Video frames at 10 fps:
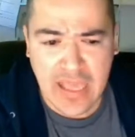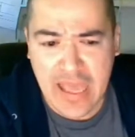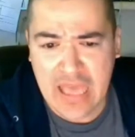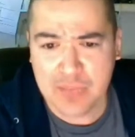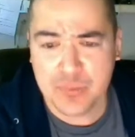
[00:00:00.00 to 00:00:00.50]

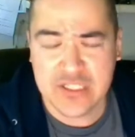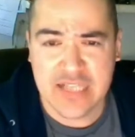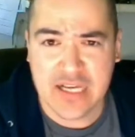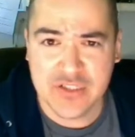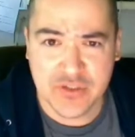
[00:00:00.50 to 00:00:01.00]
and
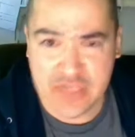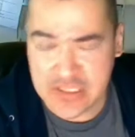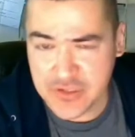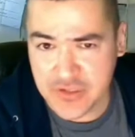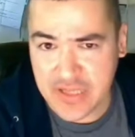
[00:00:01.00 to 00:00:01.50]
protect your
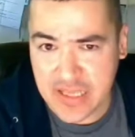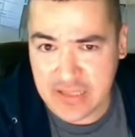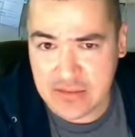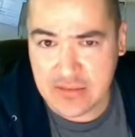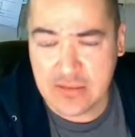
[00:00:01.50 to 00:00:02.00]

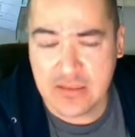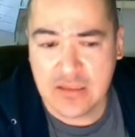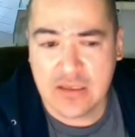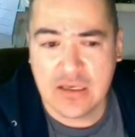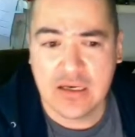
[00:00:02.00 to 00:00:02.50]
internet,
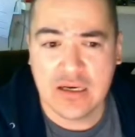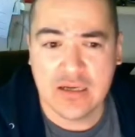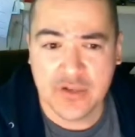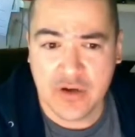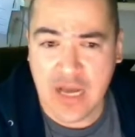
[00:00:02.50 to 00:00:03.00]

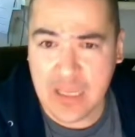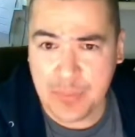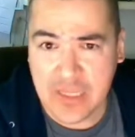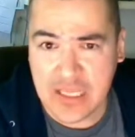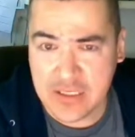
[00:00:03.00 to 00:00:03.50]
your
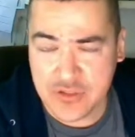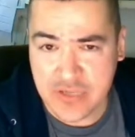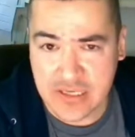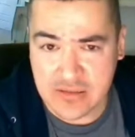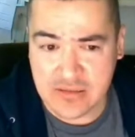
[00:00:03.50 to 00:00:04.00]
IP
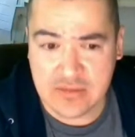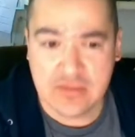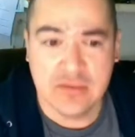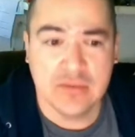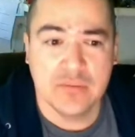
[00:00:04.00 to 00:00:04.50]

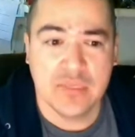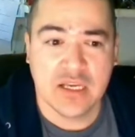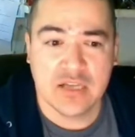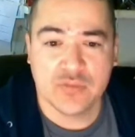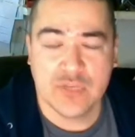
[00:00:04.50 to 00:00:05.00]
address,
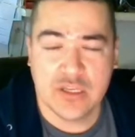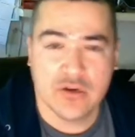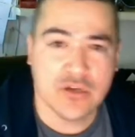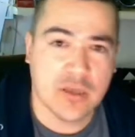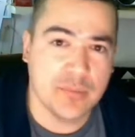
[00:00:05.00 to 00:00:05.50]
because when you
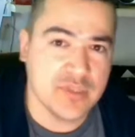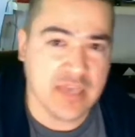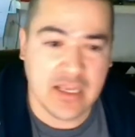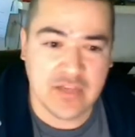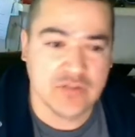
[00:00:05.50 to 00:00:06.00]
hook up
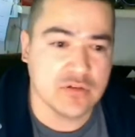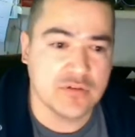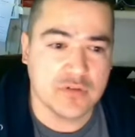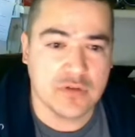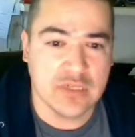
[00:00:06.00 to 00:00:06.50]
to any
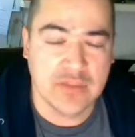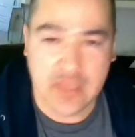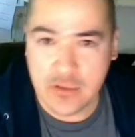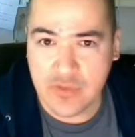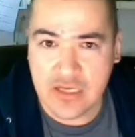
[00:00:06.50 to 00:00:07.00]
server in
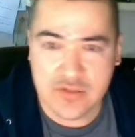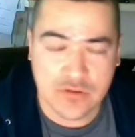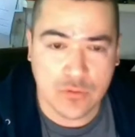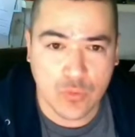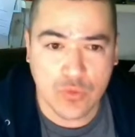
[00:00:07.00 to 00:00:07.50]
the
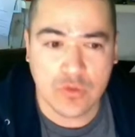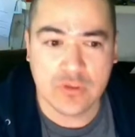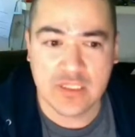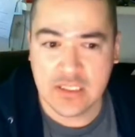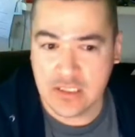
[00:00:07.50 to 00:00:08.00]
US or
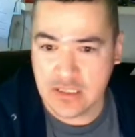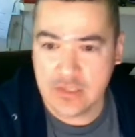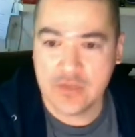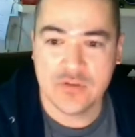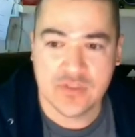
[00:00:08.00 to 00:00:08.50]
world,
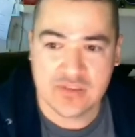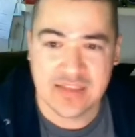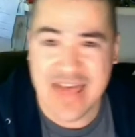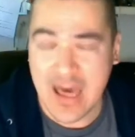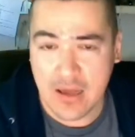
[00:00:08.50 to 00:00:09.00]
it
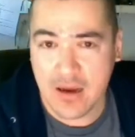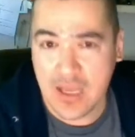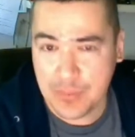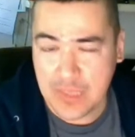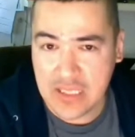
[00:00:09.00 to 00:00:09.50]
uses that
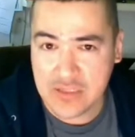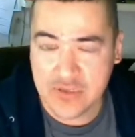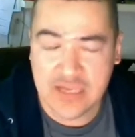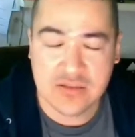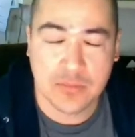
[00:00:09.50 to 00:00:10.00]
IP
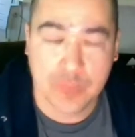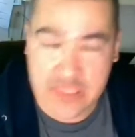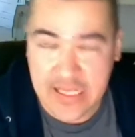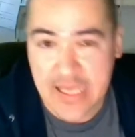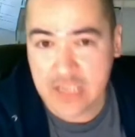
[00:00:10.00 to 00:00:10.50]
address and
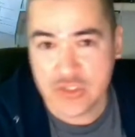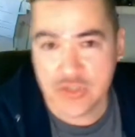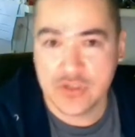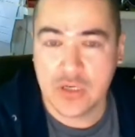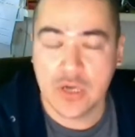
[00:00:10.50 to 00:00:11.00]

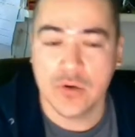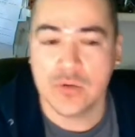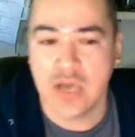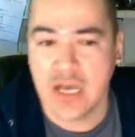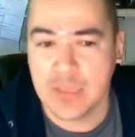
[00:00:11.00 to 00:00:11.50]
protects your
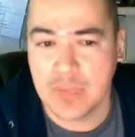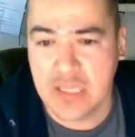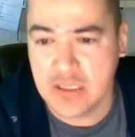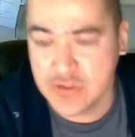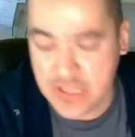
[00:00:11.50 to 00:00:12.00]
own
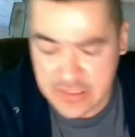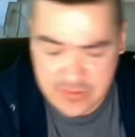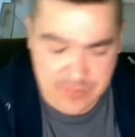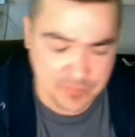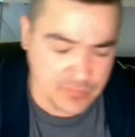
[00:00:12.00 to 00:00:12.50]
IP
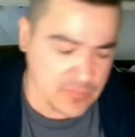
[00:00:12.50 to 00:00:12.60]
address.